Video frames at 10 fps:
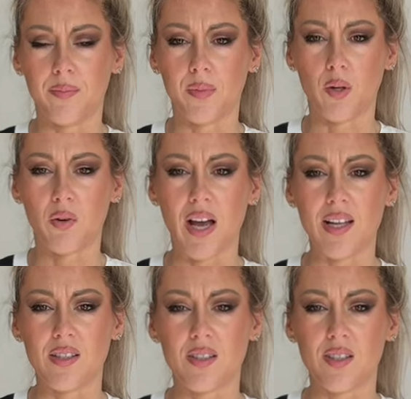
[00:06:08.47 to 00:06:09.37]
Our
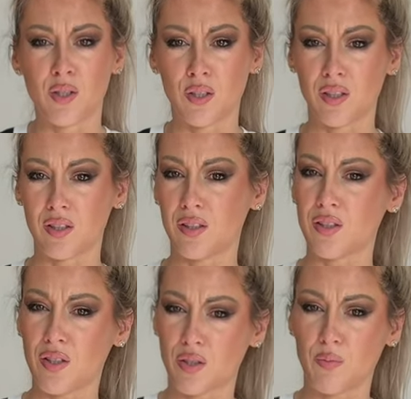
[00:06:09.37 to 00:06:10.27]
hands,
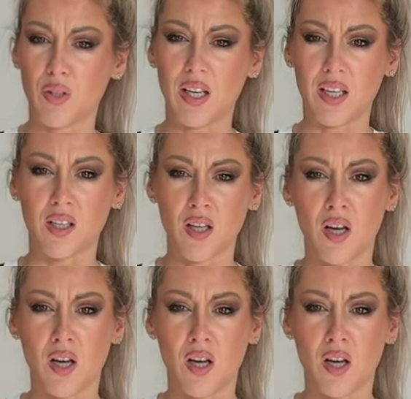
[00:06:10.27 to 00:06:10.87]
this is more like